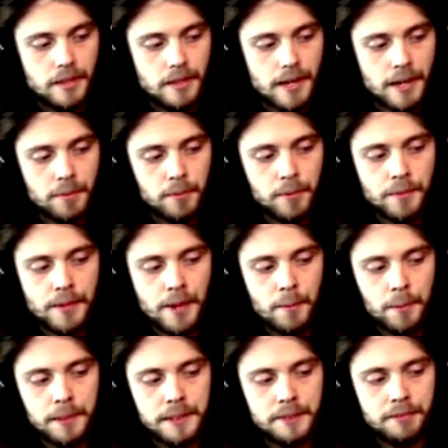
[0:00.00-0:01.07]
and one that
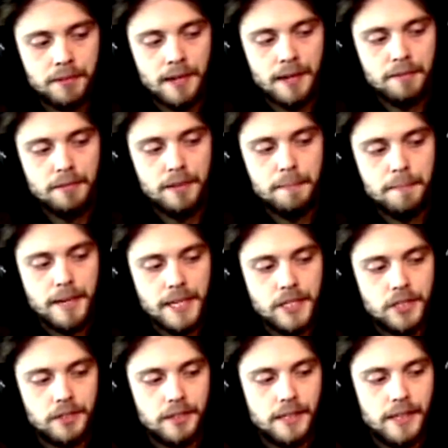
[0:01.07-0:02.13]
works for every
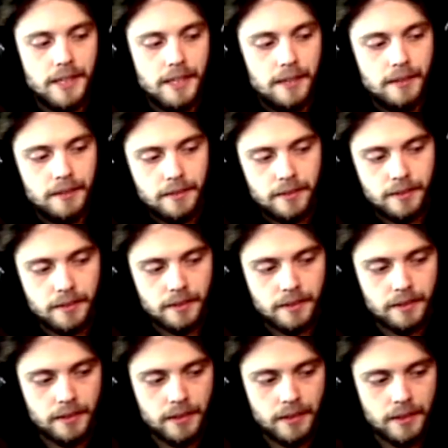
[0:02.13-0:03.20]
major key.
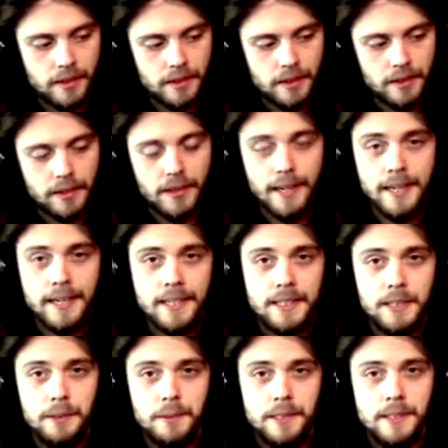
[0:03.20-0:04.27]
And
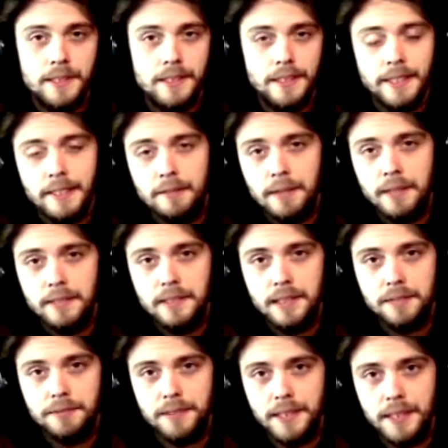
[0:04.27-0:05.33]
as you can see,
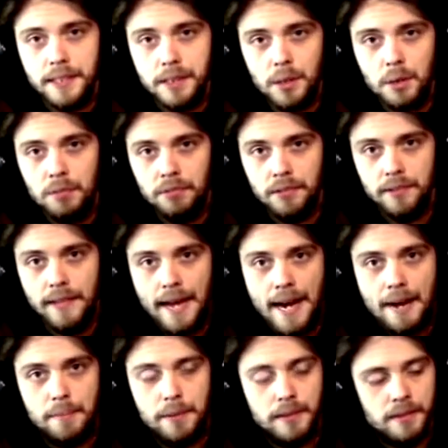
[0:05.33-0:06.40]
relative keys overlap.